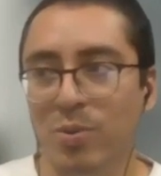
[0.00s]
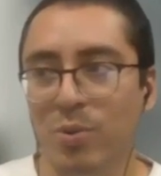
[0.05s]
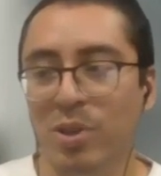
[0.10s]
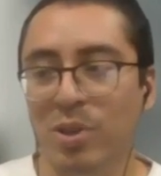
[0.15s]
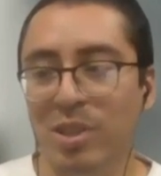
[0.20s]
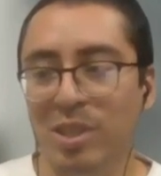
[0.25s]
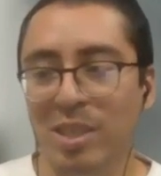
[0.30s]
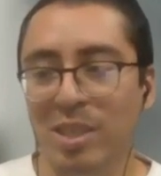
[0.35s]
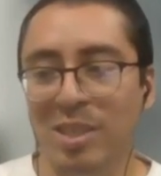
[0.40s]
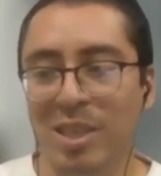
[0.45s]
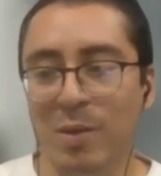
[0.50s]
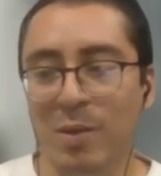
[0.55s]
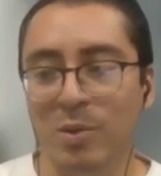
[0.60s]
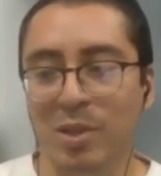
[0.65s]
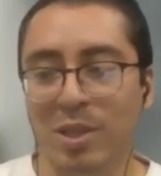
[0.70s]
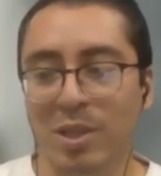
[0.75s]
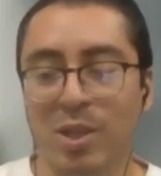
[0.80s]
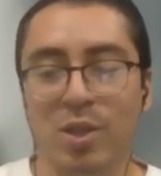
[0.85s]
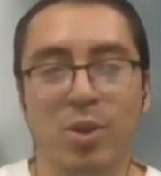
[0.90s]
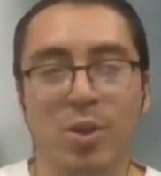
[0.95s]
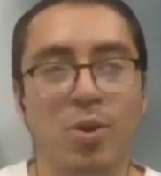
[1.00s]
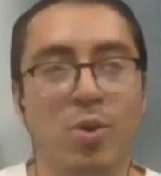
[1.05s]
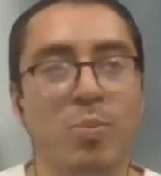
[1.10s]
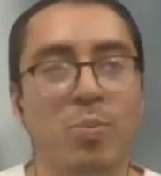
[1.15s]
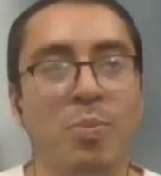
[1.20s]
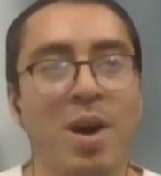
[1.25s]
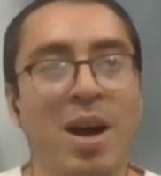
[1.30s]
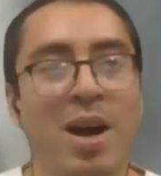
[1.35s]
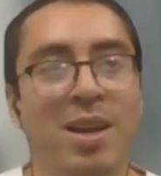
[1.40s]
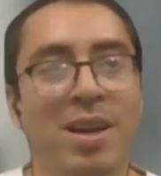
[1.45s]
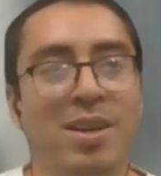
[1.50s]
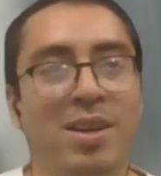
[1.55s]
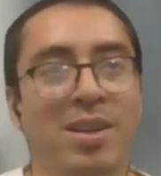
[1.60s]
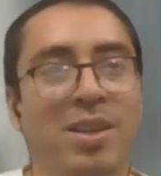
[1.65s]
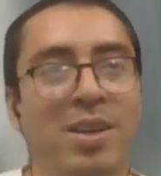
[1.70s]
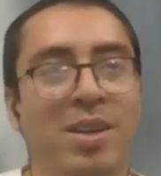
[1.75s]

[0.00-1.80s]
one thing he said was like your mind,